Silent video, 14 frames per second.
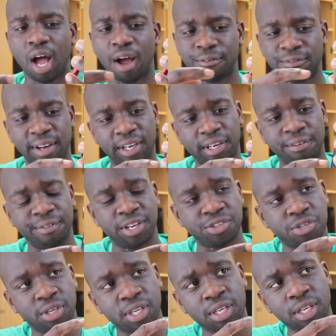I'll find it
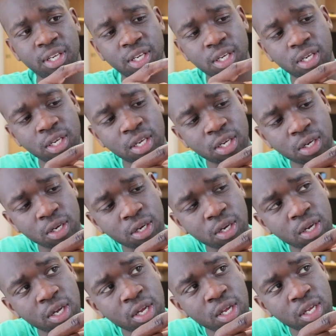eventually.
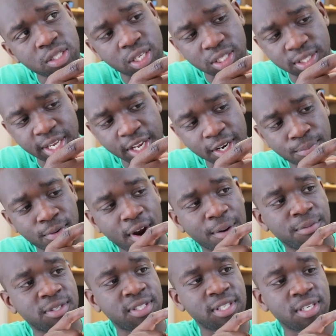It says data and
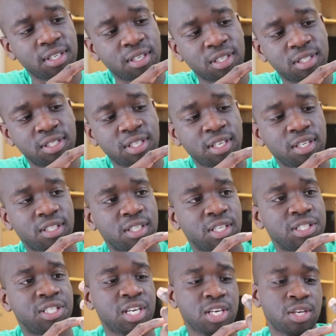privacy,
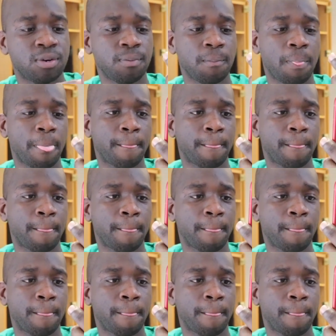continue.